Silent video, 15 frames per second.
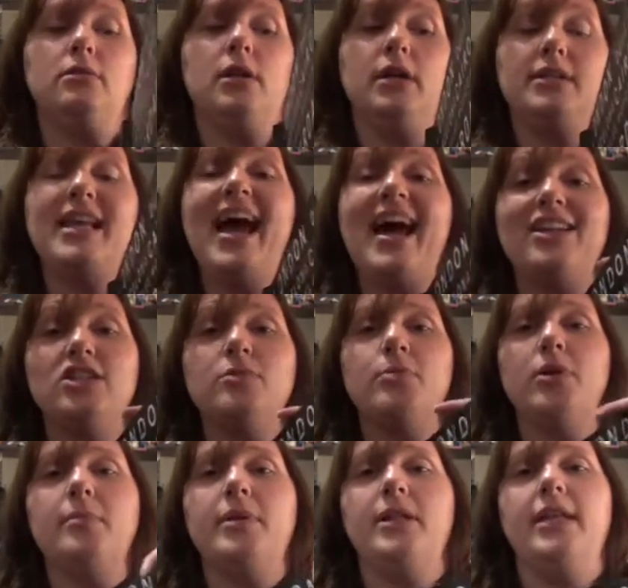attached
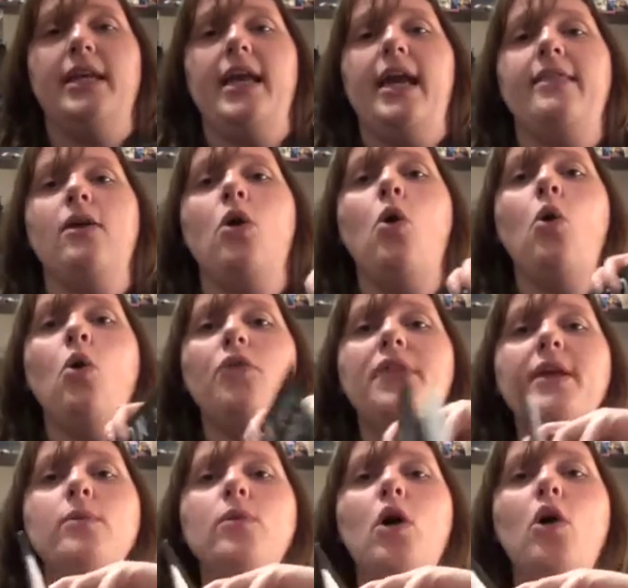permanently, and the whole
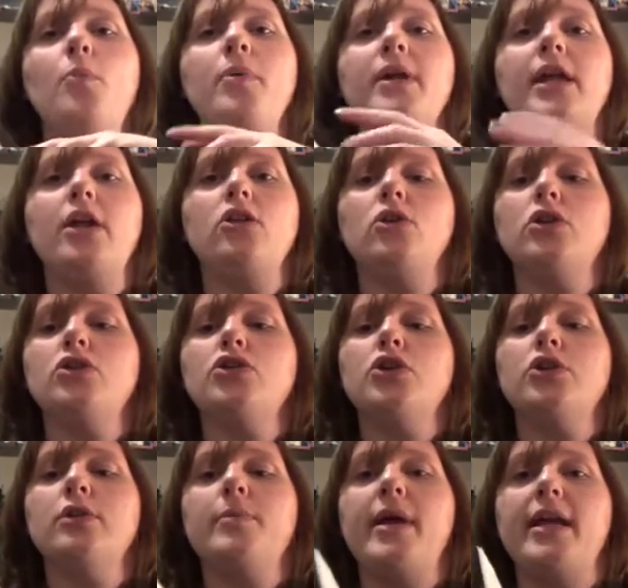thing will open, and you can
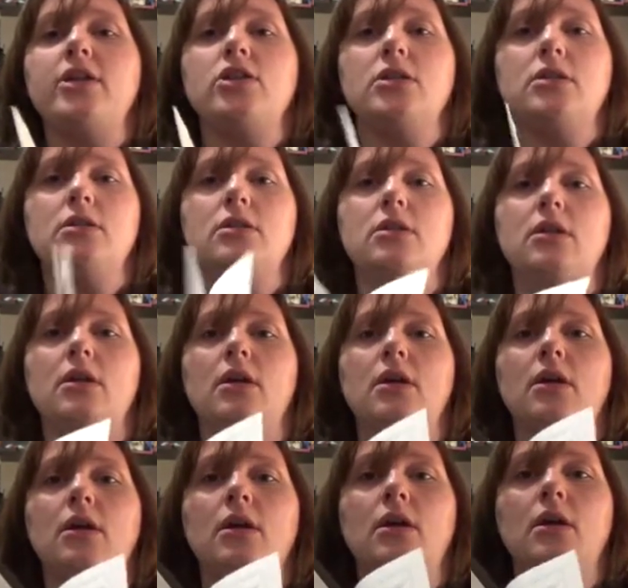turn the pages
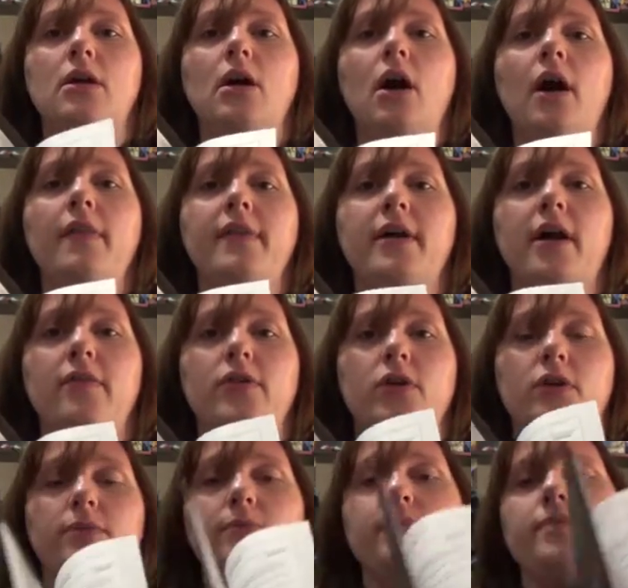on the
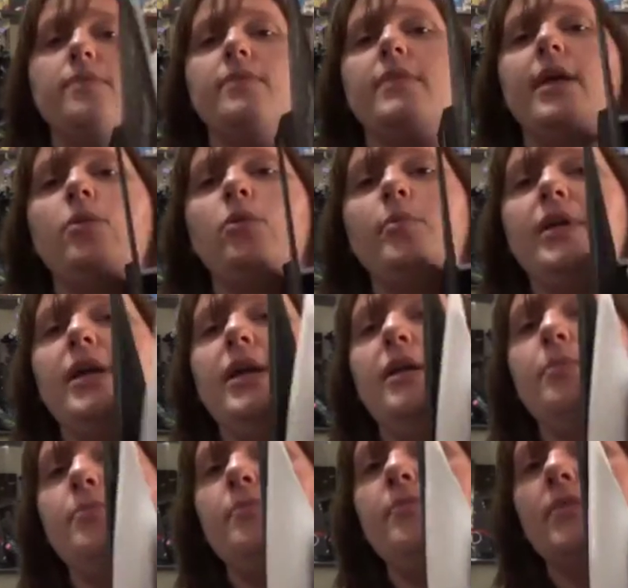cover. They will
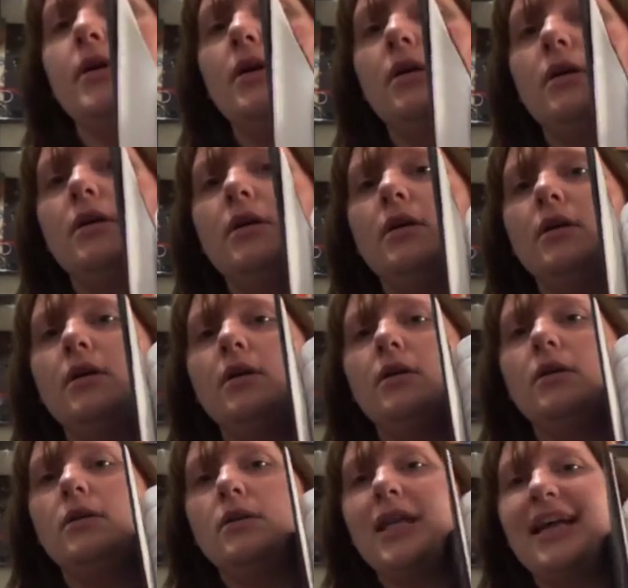be
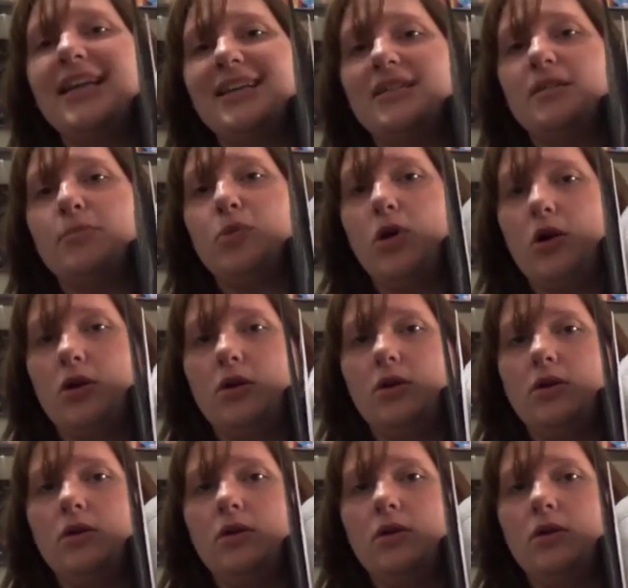like it's a book.